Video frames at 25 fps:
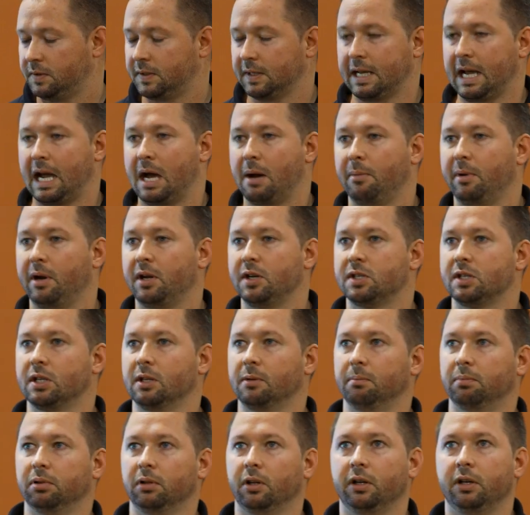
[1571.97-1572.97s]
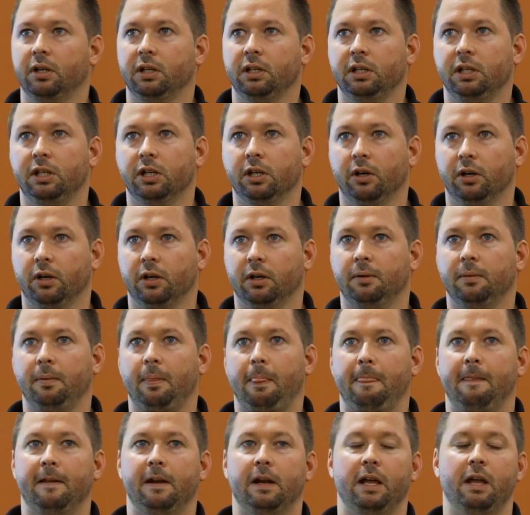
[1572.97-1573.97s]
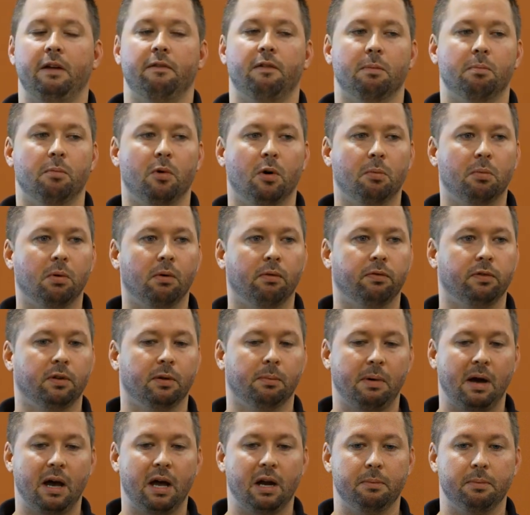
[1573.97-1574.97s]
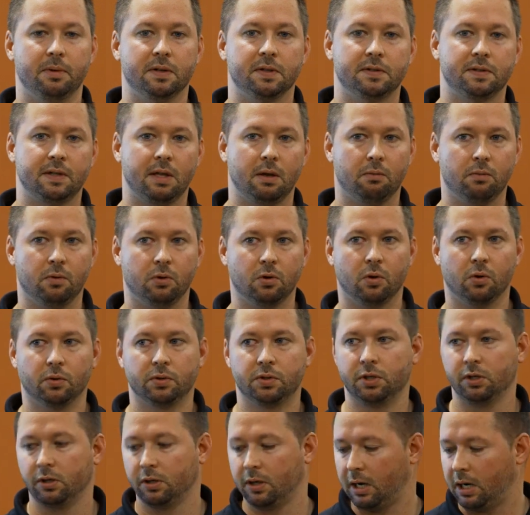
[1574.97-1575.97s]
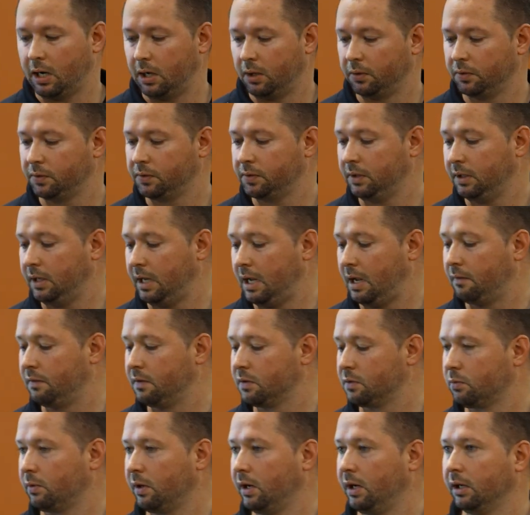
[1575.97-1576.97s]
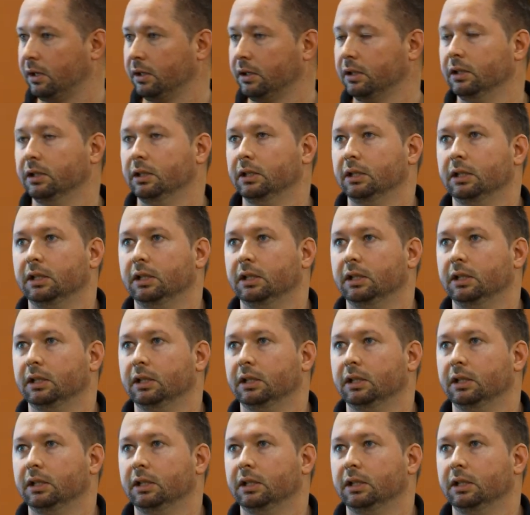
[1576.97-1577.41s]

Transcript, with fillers: It's a combination of blood and urine and I have a mobile phlebotomist that will go to your house and have this ran.